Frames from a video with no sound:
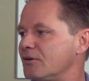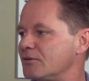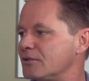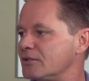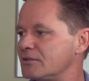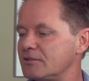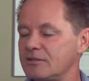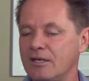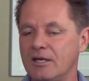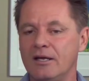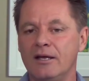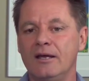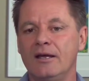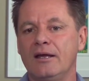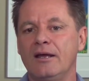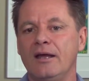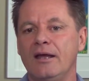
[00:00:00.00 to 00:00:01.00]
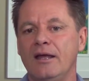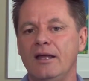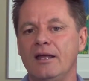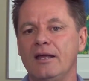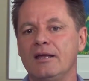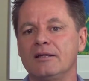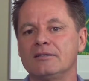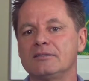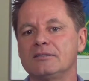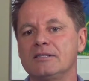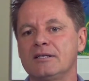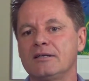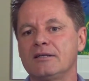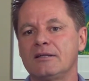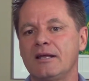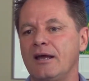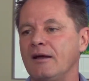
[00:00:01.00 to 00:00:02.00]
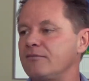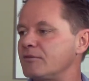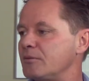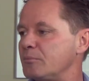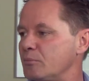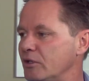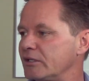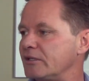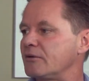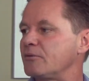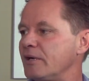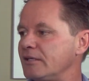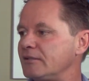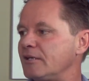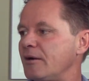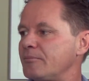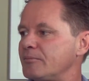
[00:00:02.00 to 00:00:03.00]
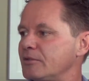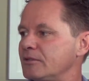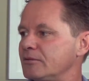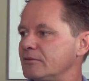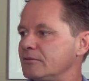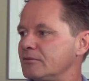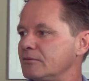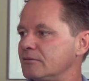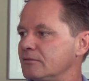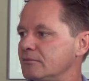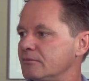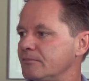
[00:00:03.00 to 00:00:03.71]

notice, and uh, they have to bring the rent up to,